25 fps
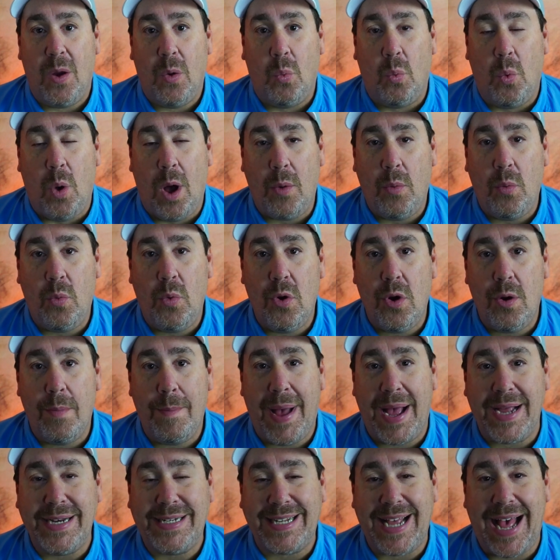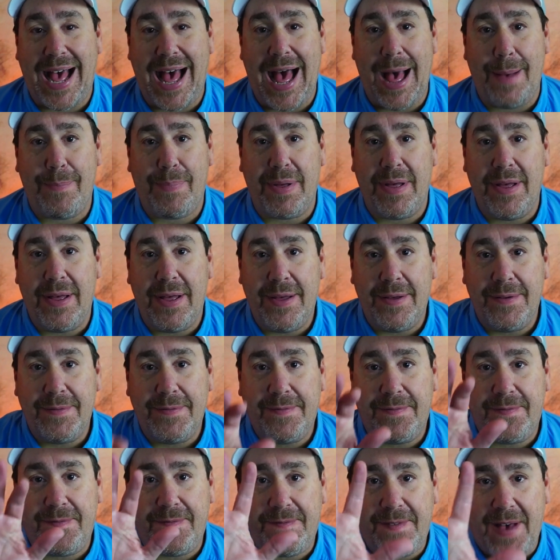what were my top
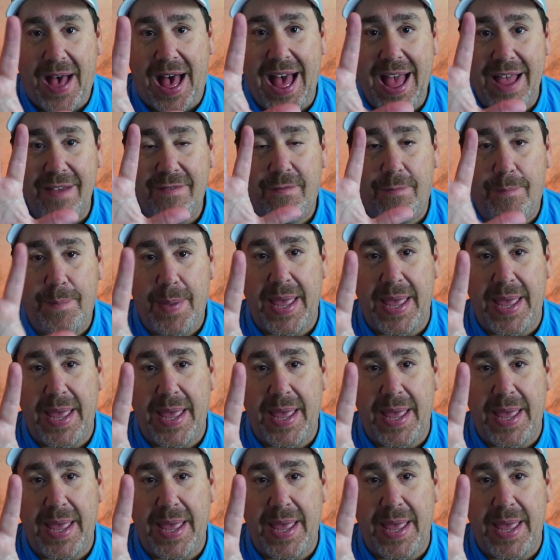5